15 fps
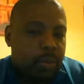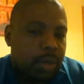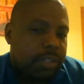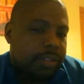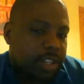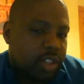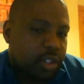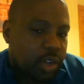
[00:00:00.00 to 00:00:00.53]

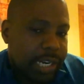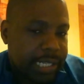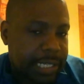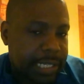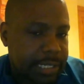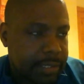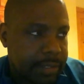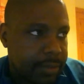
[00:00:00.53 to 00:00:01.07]
It would be
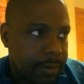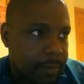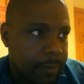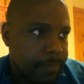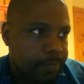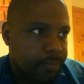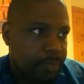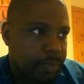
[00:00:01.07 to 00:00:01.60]
one of the
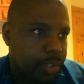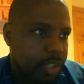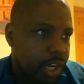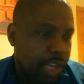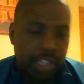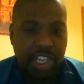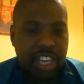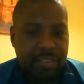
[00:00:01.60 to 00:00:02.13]
greatest
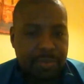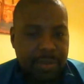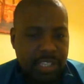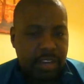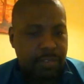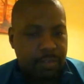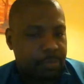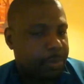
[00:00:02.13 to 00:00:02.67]

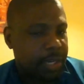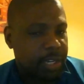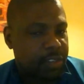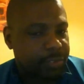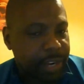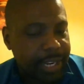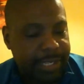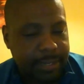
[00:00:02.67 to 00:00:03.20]

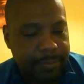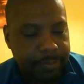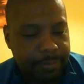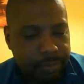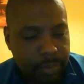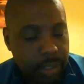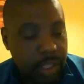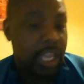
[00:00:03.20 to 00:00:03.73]
achievements of a
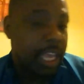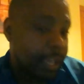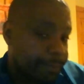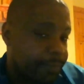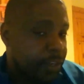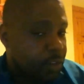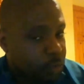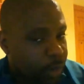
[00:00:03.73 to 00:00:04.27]
British fighter
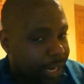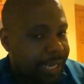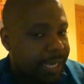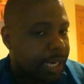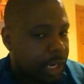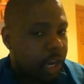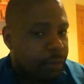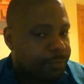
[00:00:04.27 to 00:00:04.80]

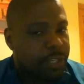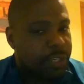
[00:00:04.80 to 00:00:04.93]
if you're